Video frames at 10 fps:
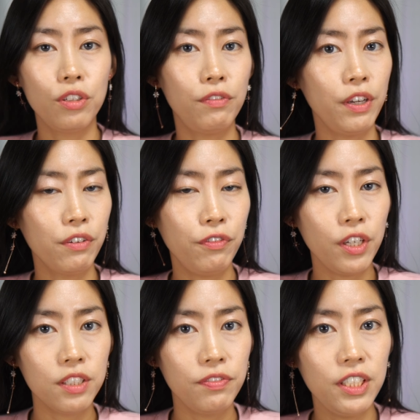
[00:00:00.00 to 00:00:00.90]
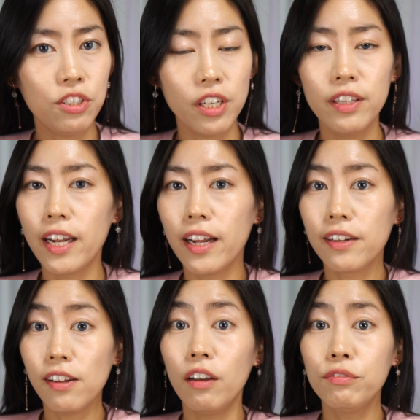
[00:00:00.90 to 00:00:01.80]
the very first feature that
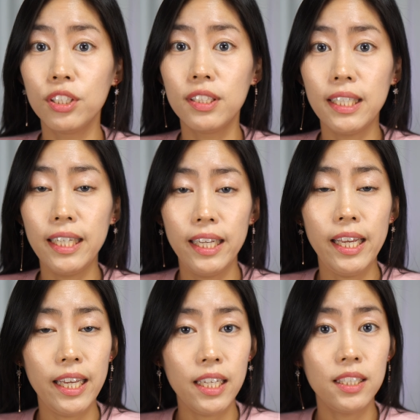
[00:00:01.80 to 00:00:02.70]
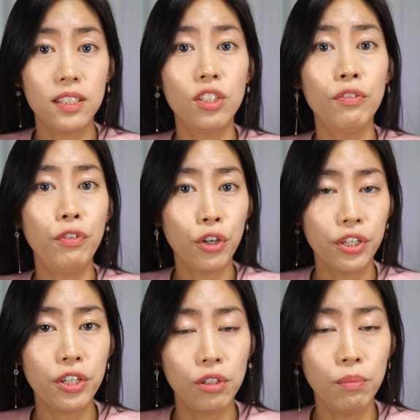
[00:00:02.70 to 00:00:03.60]
I'd love to see is the
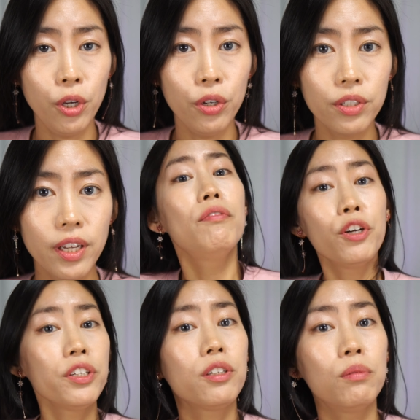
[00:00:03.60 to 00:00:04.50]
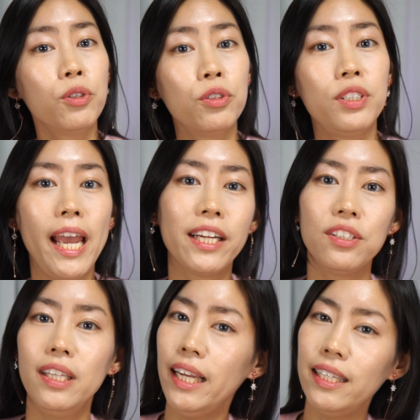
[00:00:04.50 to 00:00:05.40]
vertical mode. A vertical mode,
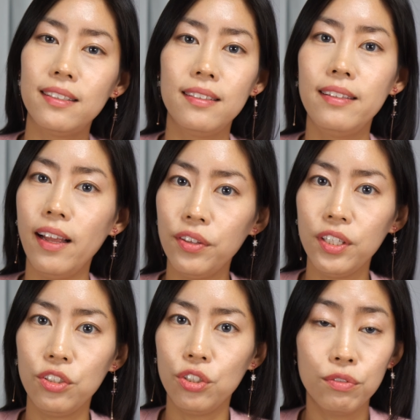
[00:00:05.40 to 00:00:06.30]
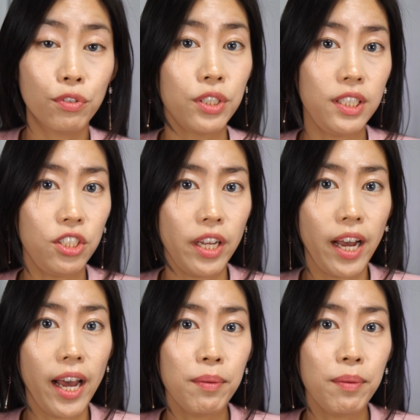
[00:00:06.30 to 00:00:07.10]
actually, it's nothing new for DJI